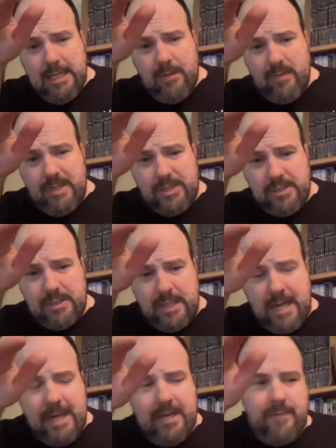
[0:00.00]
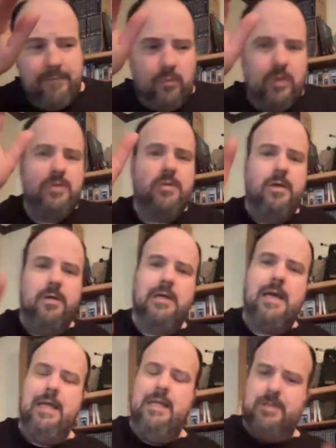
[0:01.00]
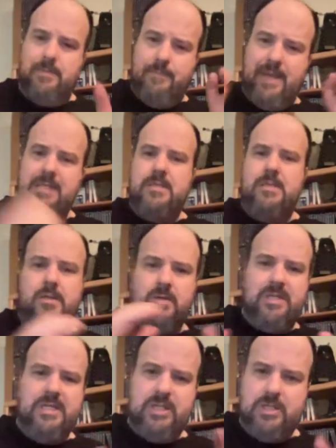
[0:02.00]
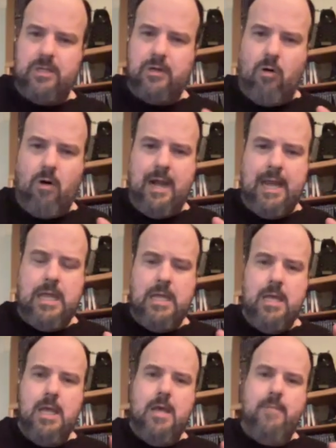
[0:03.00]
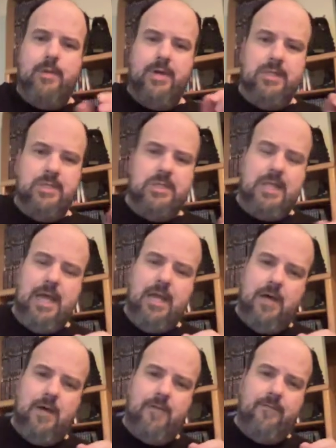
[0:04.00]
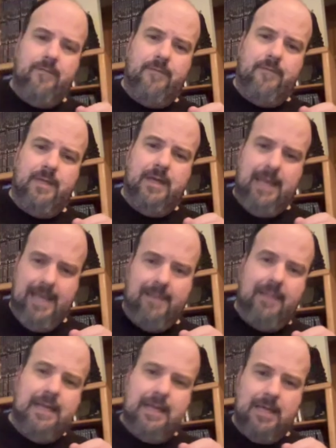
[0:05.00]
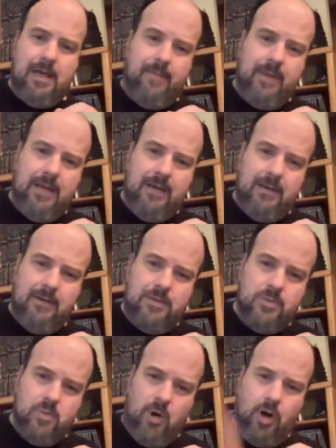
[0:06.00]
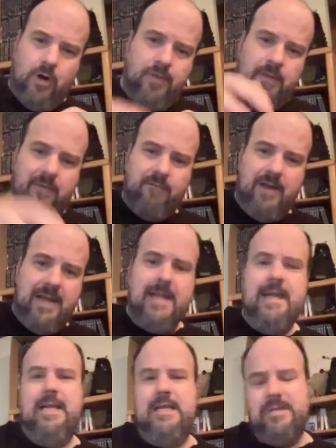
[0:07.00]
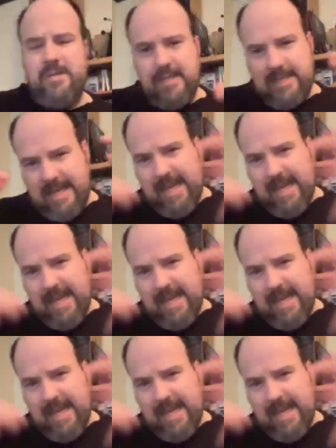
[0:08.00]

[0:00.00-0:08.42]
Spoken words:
which kind of was it's the base under siege story, but instead of the alien coming to Earth and invading, it's the